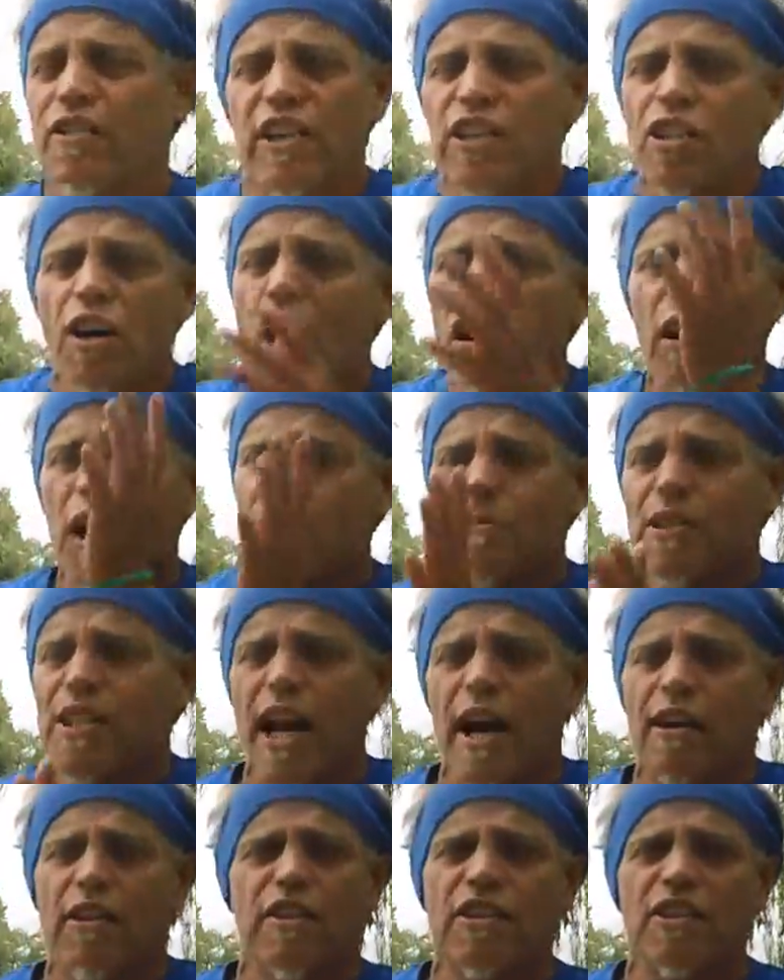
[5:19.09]
This all comes
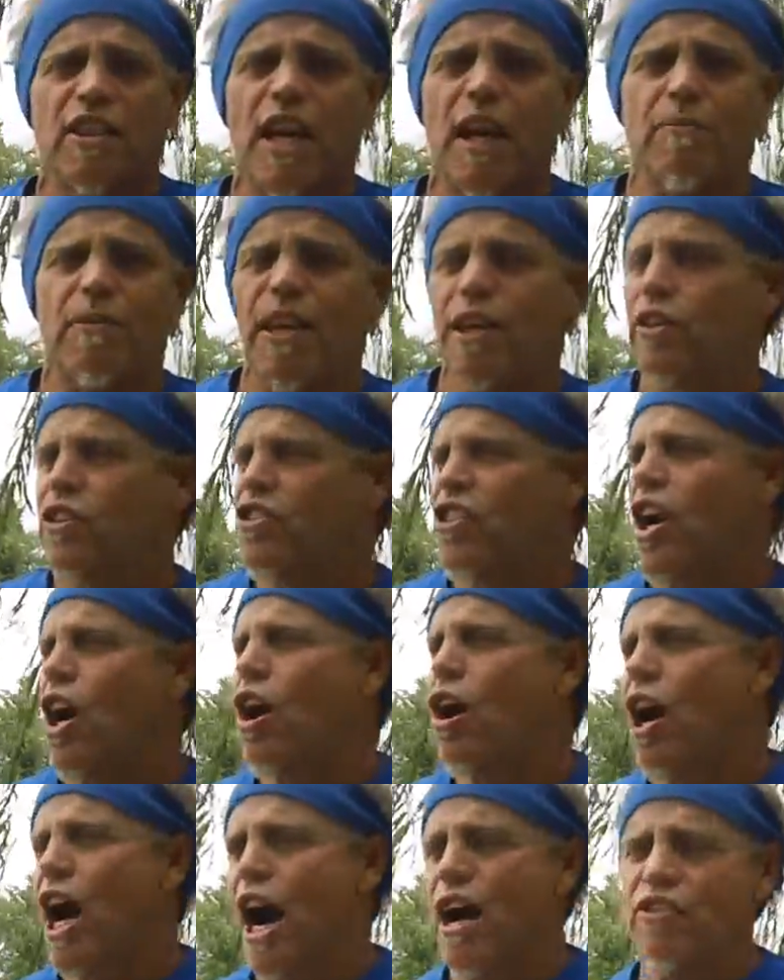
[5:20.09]
down to the same thing. You can say,
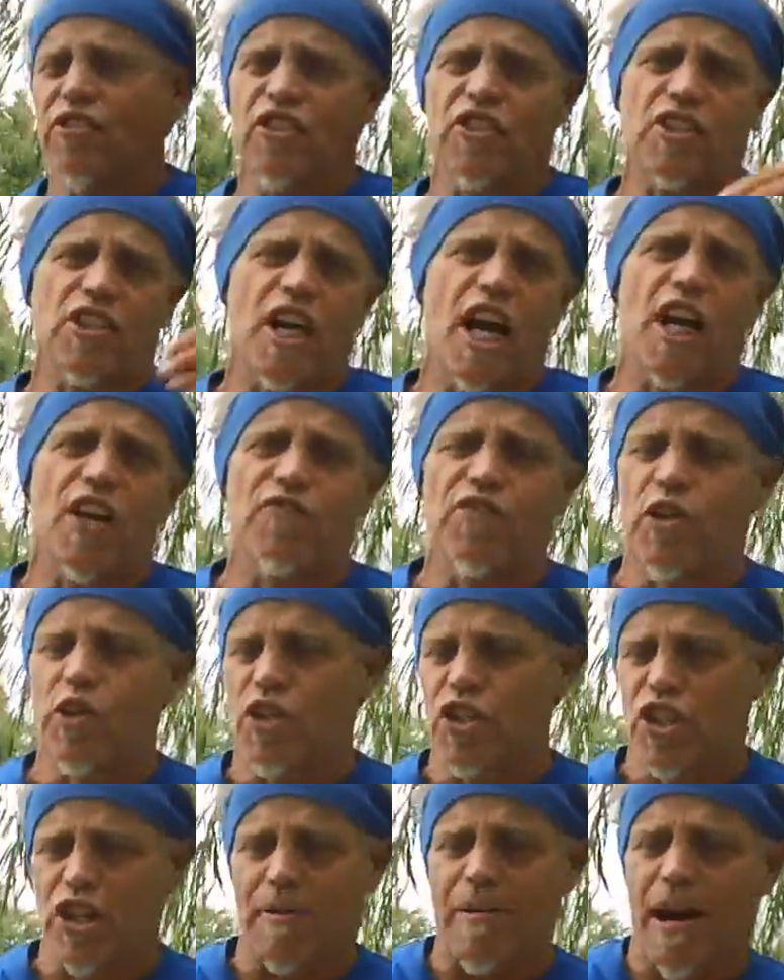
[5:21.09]
oh, how does this tie to
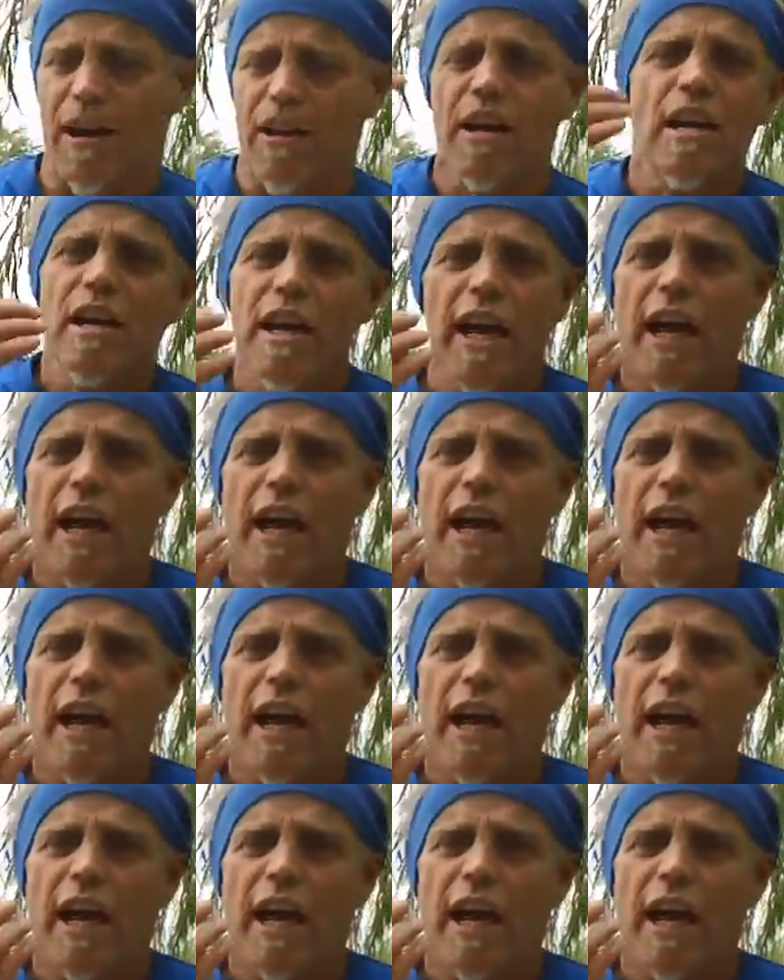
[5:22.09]
Fukushima?